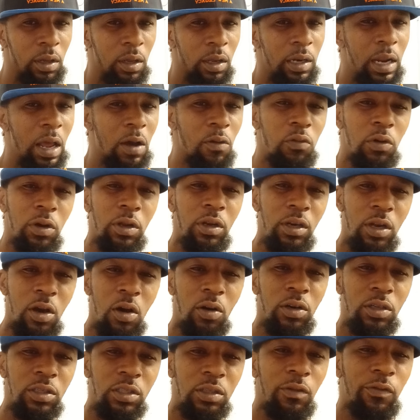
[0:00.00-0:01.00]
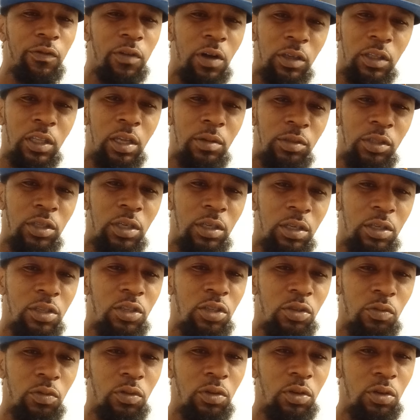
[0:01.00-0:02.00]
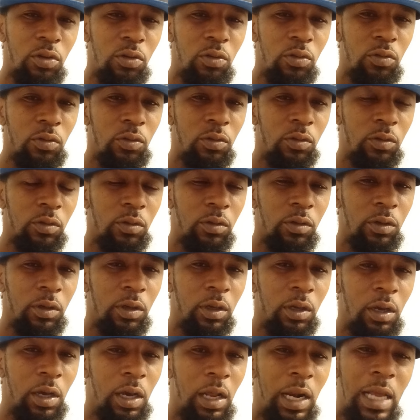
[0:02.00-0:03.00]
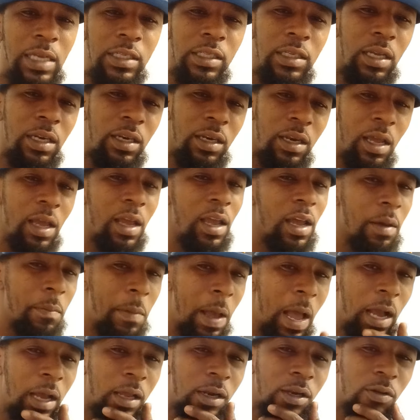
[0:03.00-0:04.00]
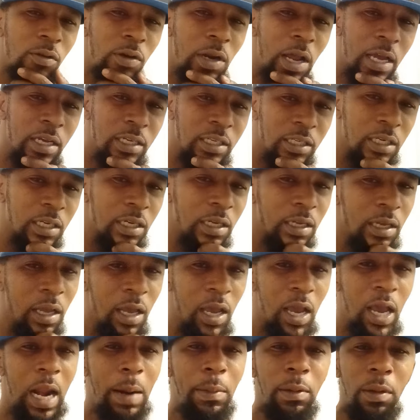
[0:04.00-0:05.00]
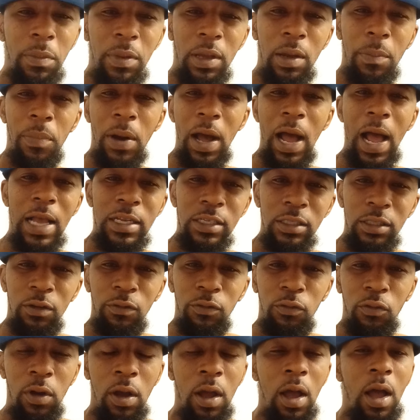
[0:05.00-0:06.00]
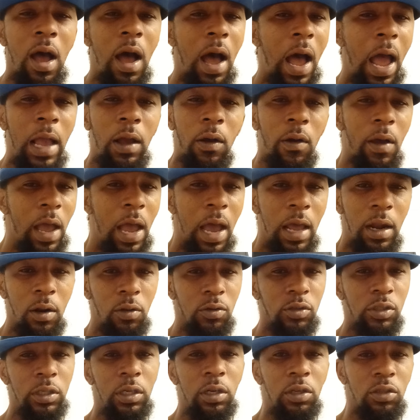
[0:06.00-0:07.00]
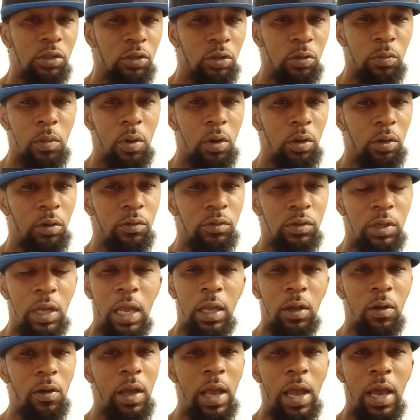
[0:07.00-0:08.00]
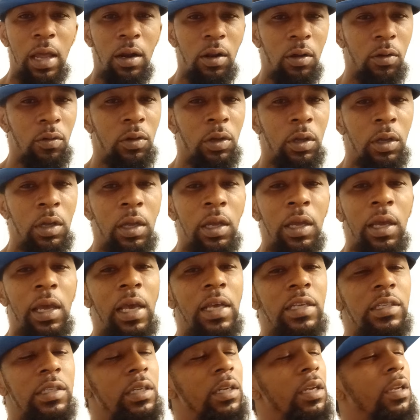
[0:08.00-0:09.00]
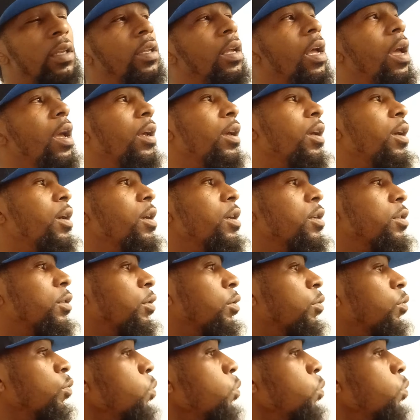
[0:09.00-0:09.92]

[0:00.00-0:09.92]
that wouldn't notice the fucked up shit that you would do. And I said, damn, I can do that shit. And I'm gonna be a positive. I ain't gonna have no sinister motives. I ain't gonna have no. And see, the thing is,